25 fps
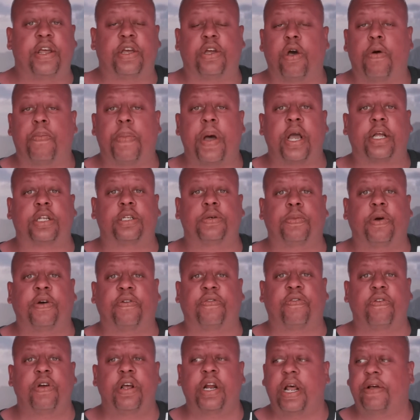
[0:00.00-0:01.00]
go back to my
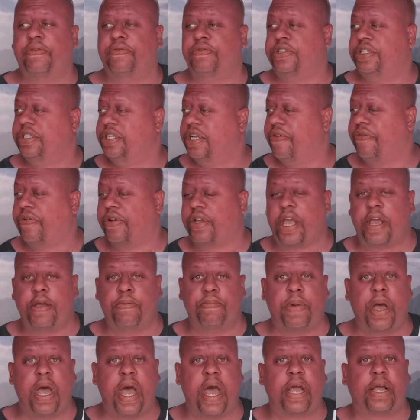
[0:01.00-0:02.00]
friend. I, she never came
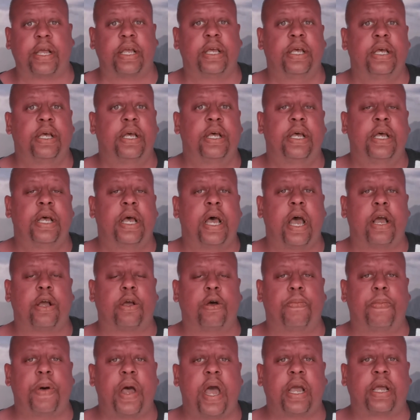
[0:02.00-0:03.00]
back. I
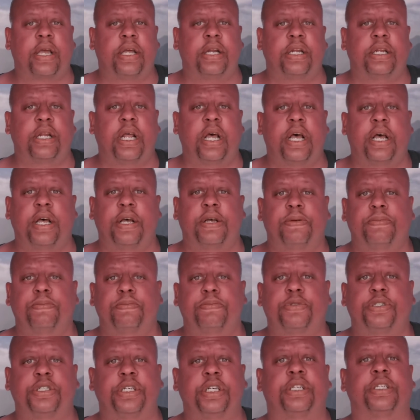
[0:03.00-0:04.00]
go back and uh,
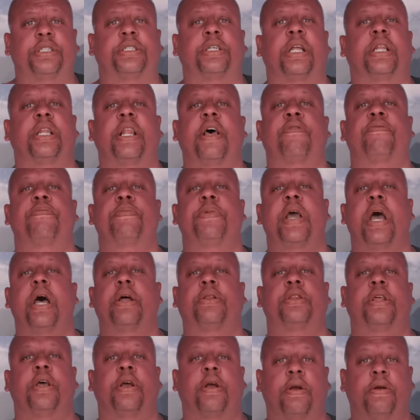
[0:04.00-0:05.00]
she just had left me
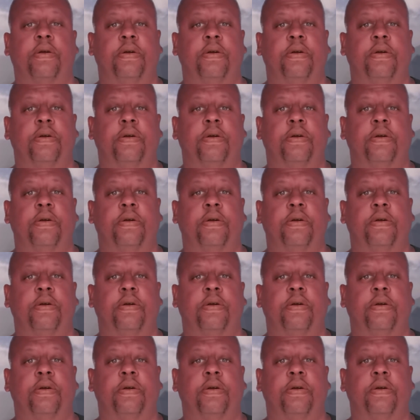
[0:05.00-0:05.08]
out there.